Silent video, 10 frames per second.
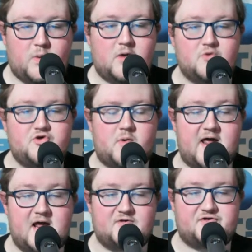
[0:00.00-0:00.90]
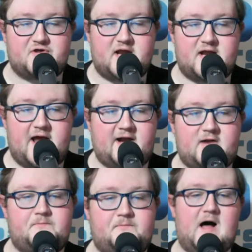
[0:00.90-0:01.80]
Will Johansson and
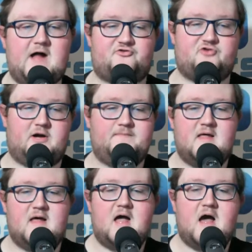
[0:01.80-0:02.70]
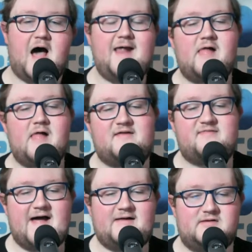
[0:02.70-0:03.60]
Adam Patra. I
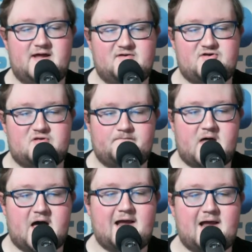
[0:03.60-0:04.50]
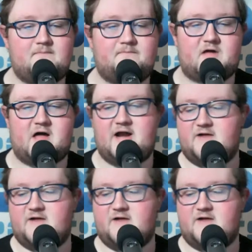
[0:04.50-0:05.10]
like that list. I'm